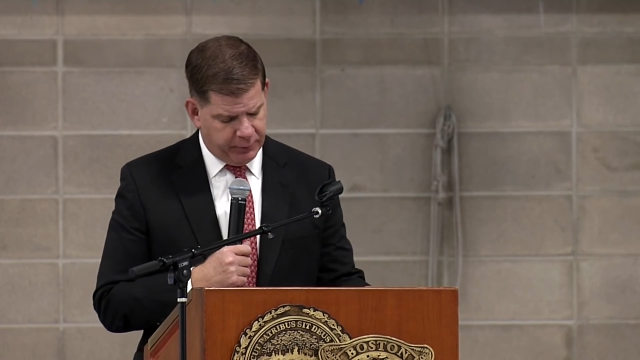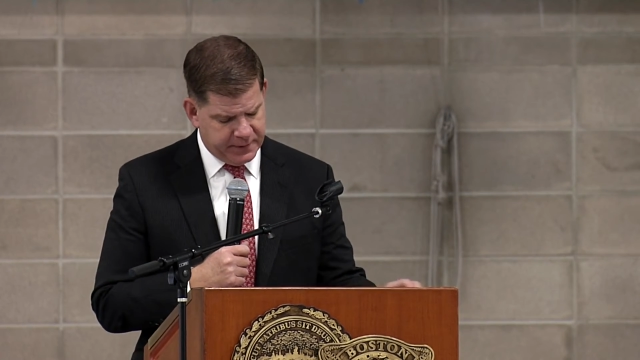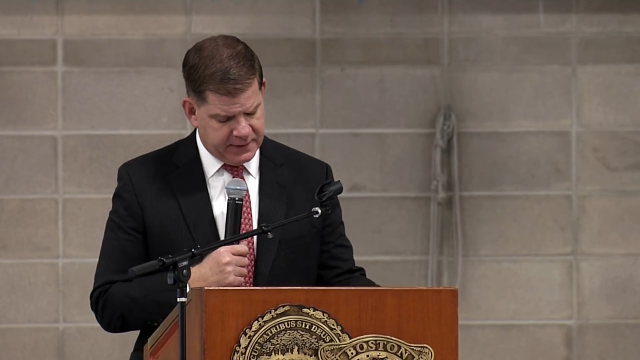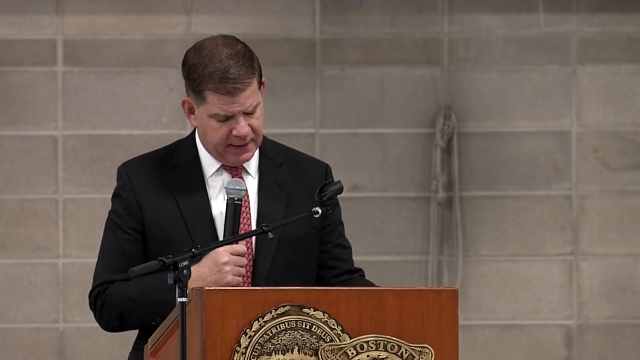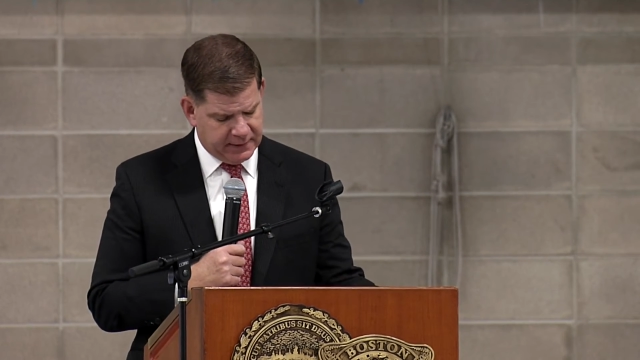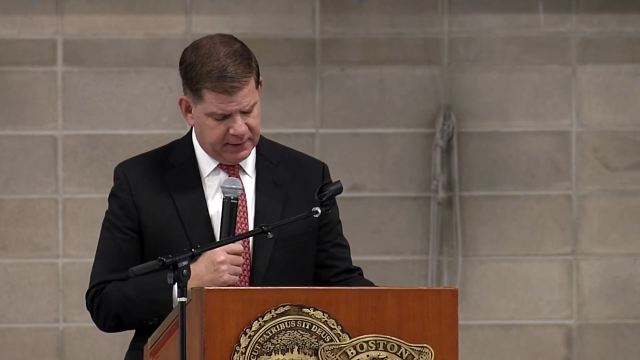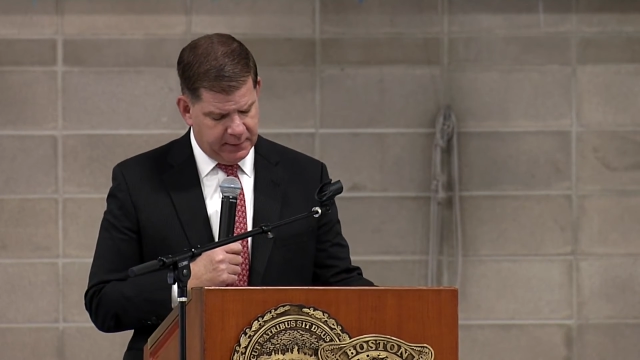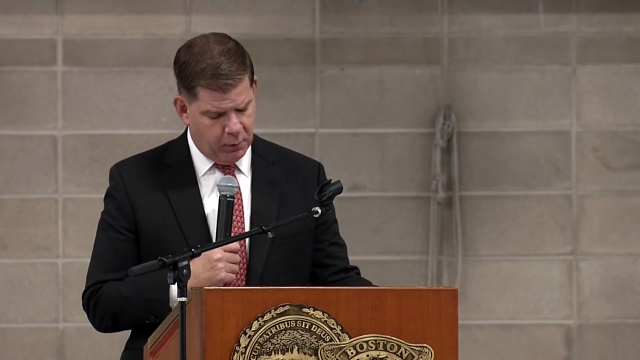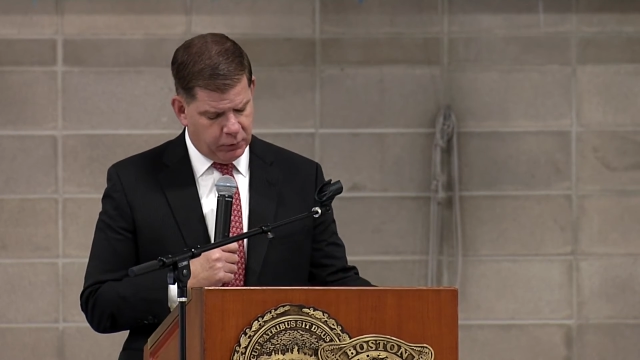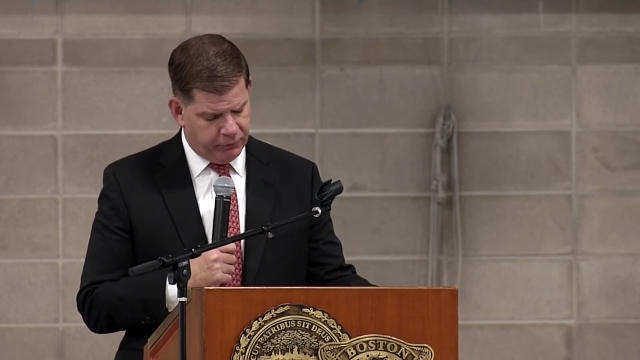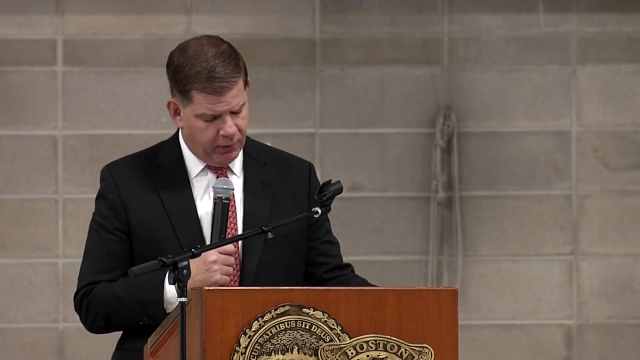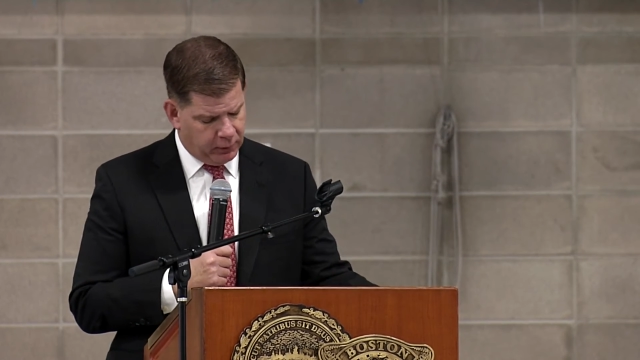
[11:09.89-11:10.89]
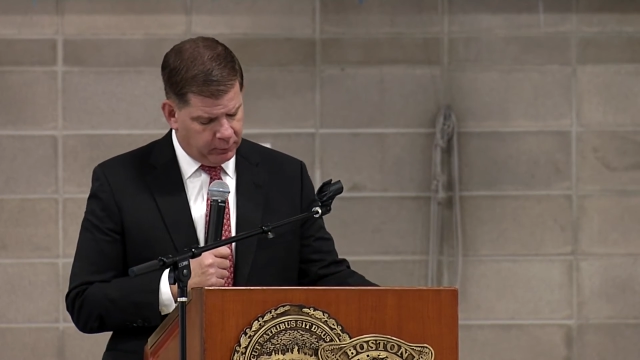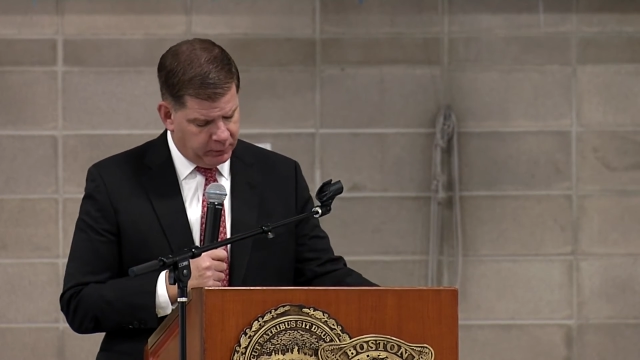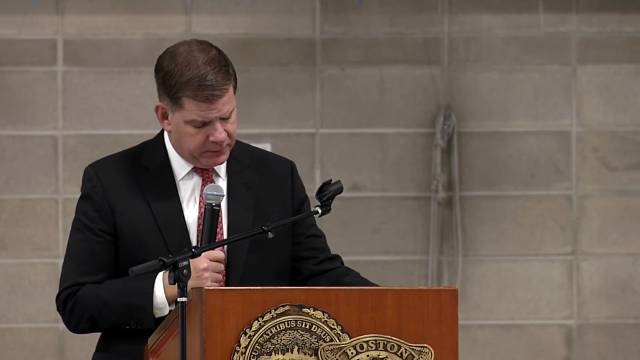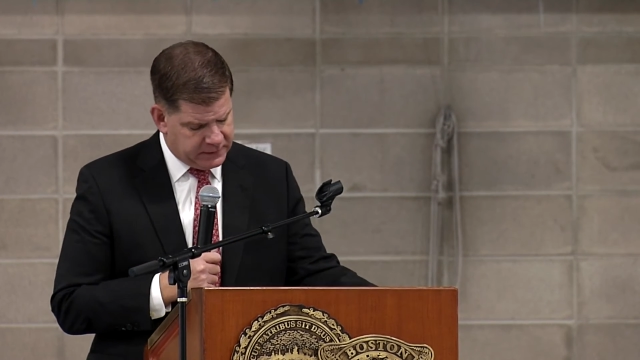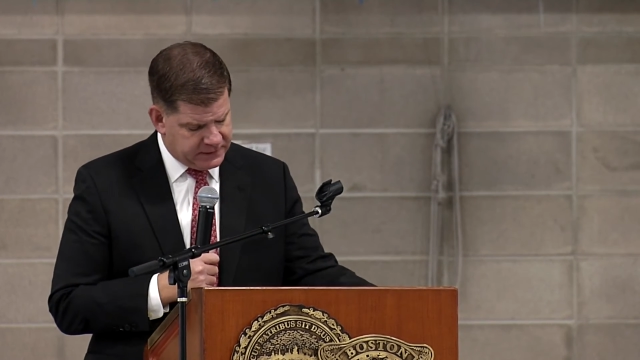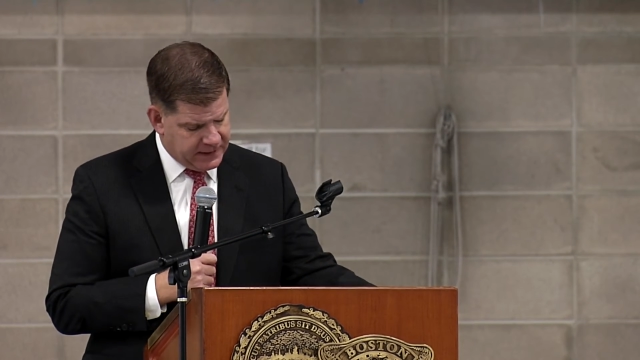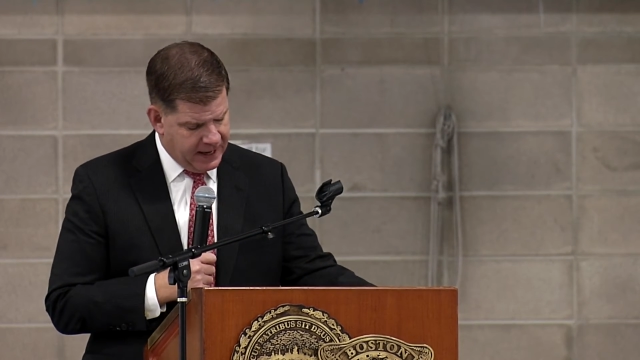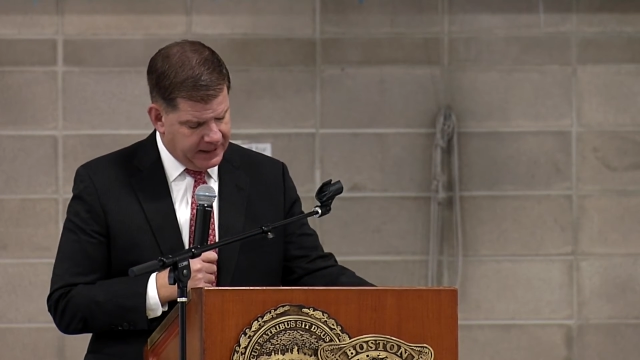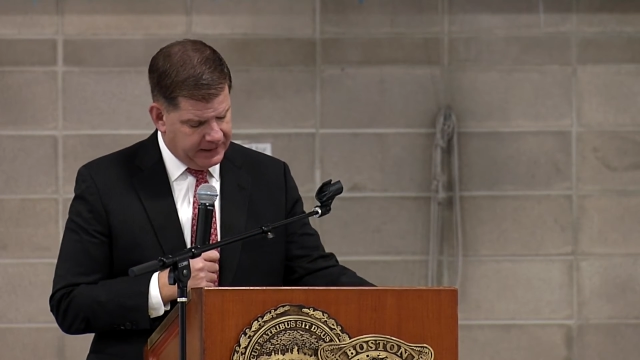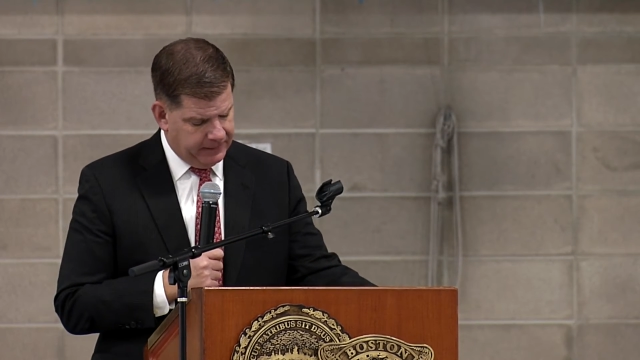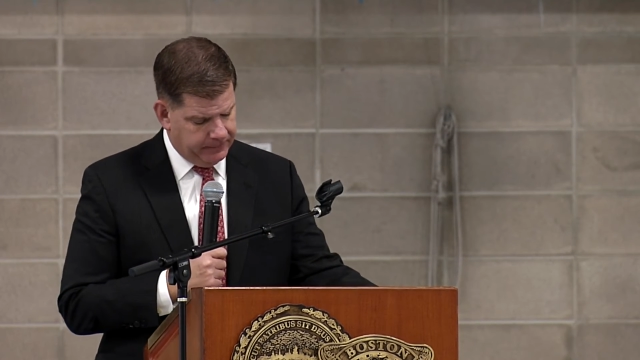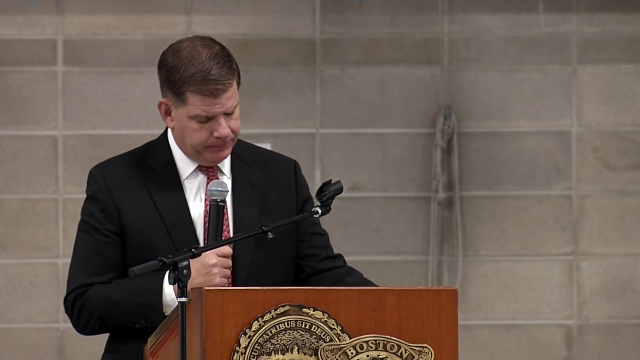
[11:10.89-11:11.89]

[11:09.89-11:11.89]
protecting the most vulnerable in society.